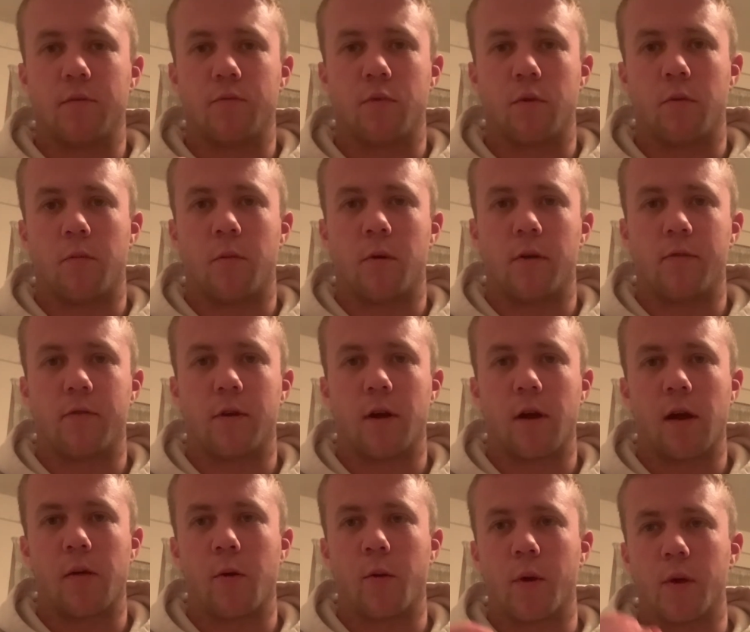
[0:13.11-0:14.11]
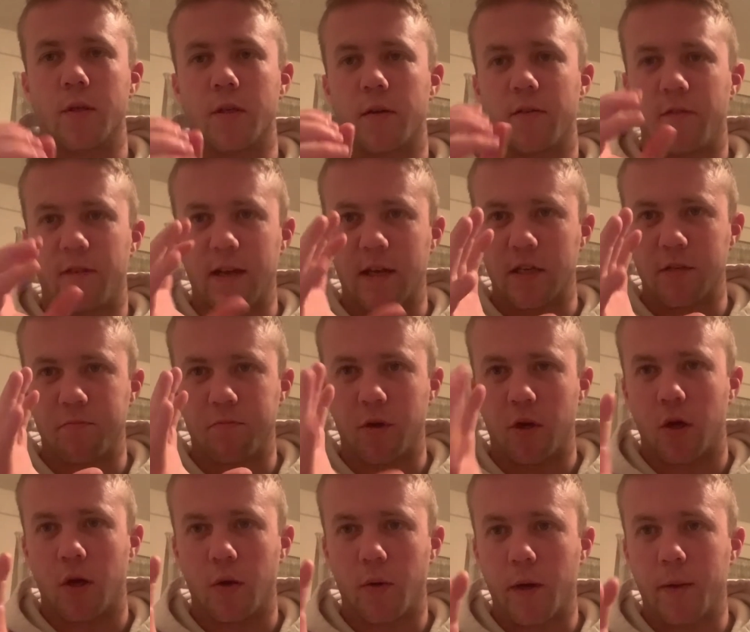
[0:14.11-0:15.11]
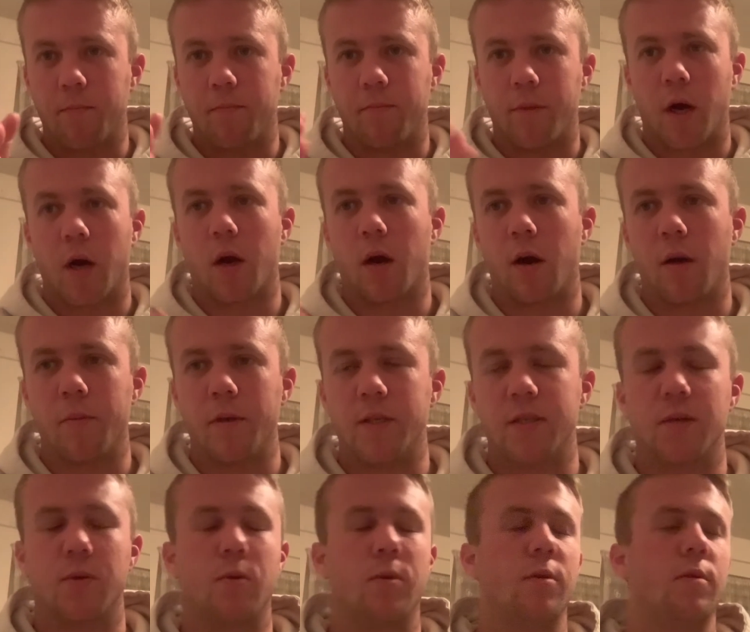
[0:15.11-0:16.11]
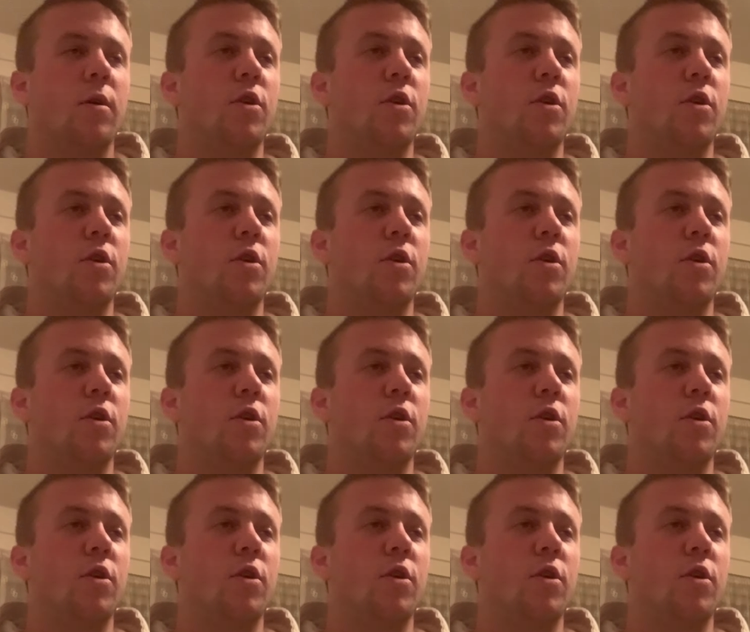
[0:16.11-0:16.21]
wrong with my front camera because I think it's blurry, but I can't be sure.